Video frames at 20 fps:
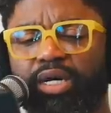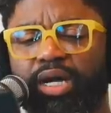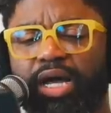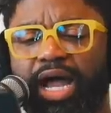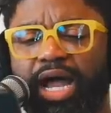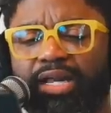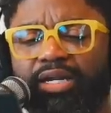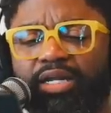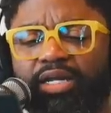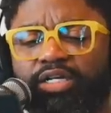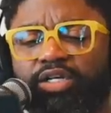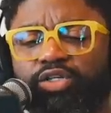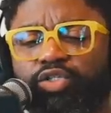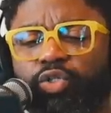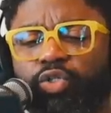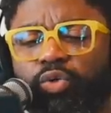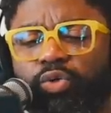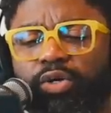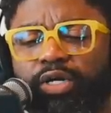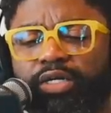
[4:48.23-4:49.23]
Ala
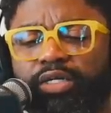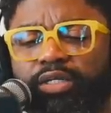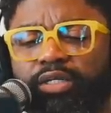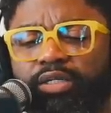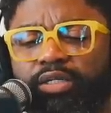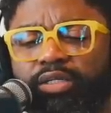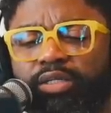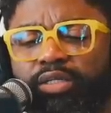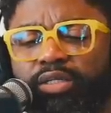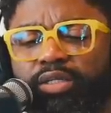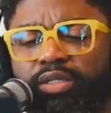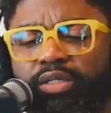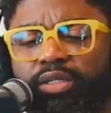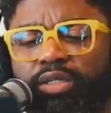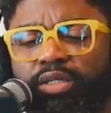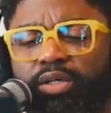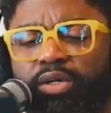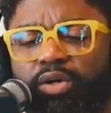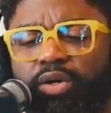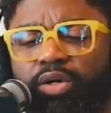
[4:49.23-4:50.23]
Kotoy.
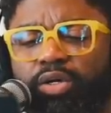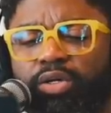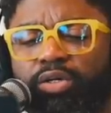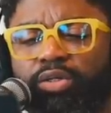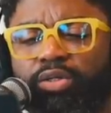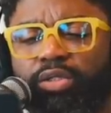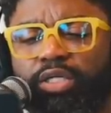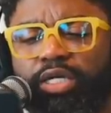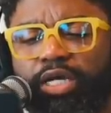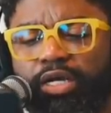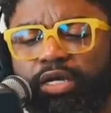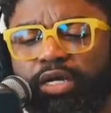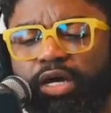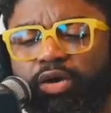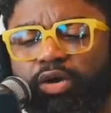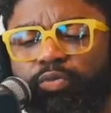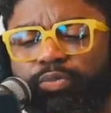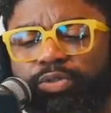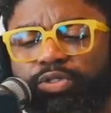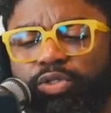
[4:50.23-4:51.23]
Or, yeah, I
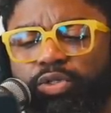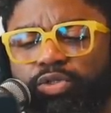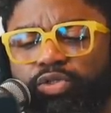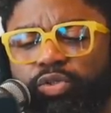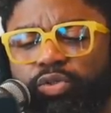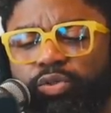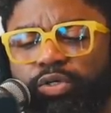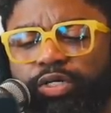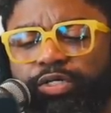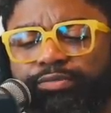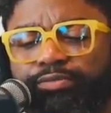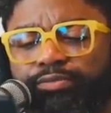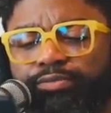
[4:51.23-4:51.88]
hope it's Kotoy.